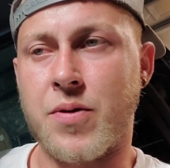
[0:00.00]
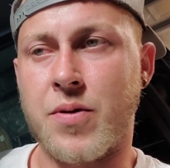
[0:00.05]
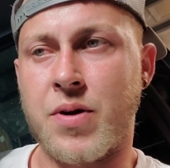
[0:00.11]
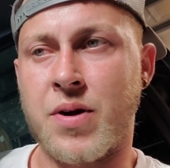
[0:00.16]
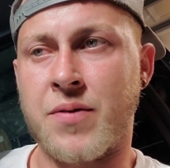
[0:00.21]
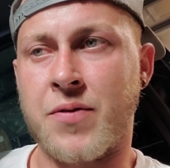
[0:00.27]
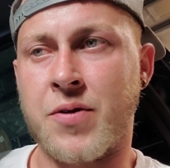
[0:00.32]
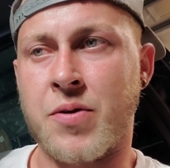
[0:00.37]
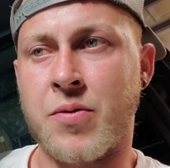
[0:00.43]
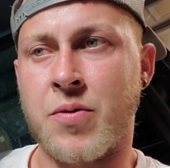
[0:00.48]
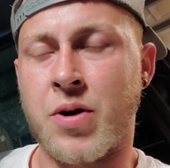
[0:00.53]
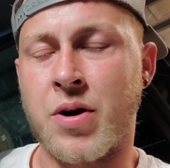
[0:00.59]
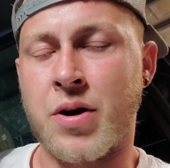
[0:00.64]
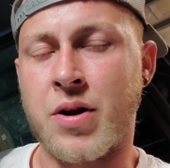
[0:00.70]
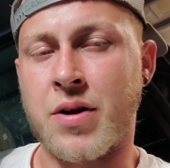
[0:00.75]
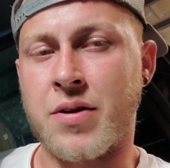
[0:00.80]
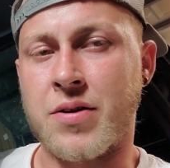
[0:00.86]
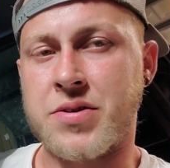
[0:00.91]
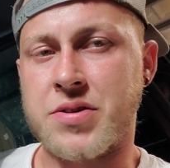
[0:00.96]
if you're
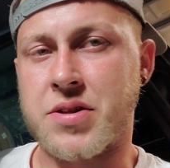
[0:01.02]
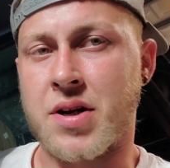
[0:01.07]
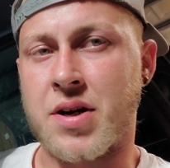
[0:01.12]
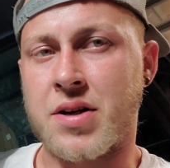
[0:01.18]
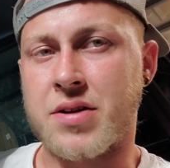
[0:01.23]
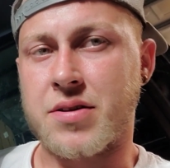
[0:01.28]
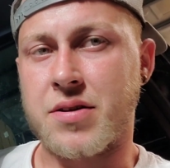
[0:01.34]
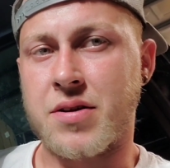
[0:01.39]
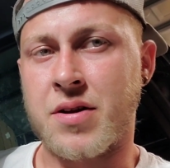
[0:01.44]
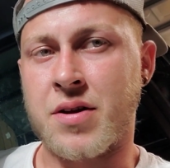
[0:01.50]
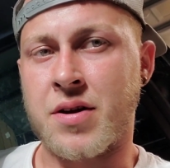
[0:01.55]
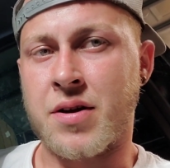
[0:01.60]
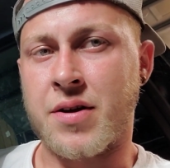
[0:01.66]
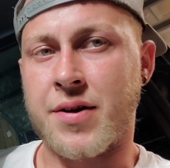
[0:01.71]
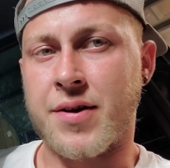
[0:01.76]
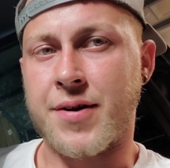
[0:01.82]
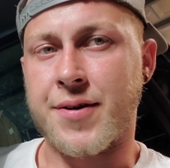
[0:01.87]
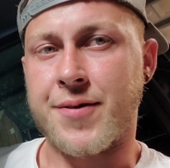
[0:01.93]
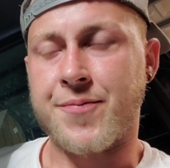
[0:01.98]
running a stock
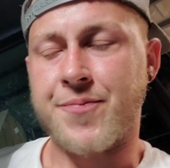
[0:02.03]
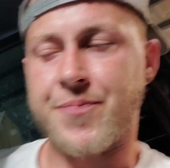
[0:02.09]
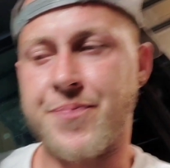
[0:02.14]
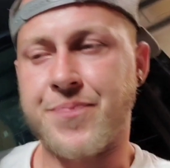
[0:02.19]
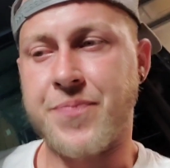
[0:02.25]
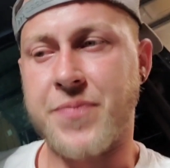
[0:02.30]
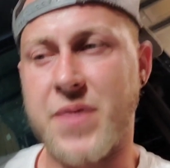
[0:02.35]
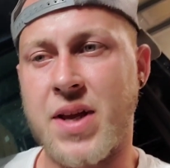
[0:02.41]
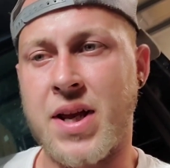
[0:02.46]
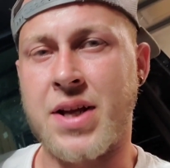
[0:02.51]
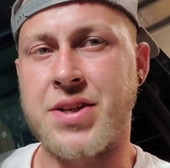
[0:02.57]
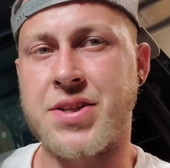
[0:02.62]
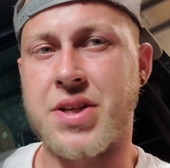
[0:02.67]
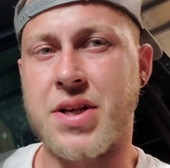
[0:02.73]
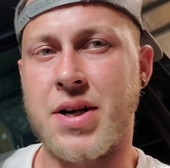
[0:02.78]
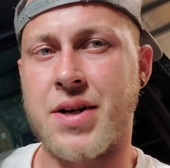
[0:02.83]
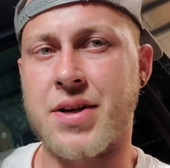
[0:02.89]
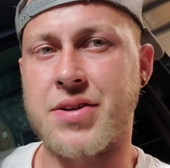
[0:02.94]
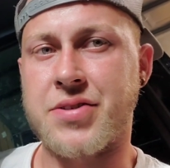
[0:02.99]

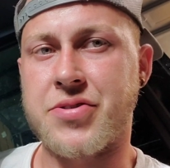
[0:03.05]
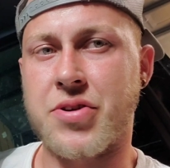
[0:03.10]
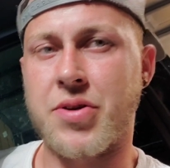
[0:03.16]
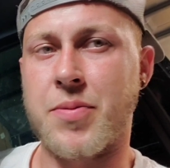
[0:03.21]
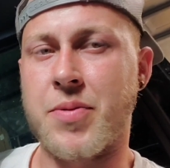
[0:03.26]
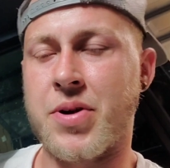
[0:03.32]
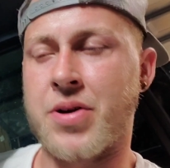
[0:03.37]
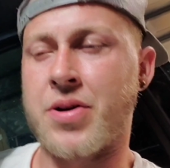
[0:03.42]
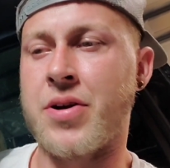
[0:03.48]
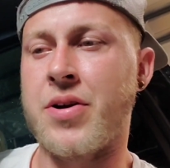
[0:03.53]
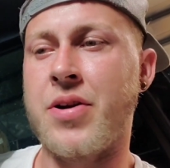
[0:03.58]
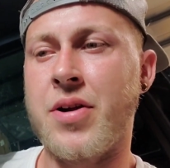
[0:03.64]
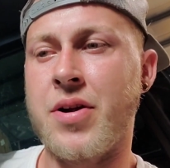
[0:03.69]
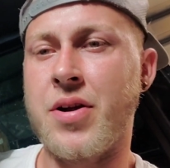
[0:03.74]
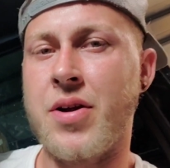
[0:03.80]
HEI distributor,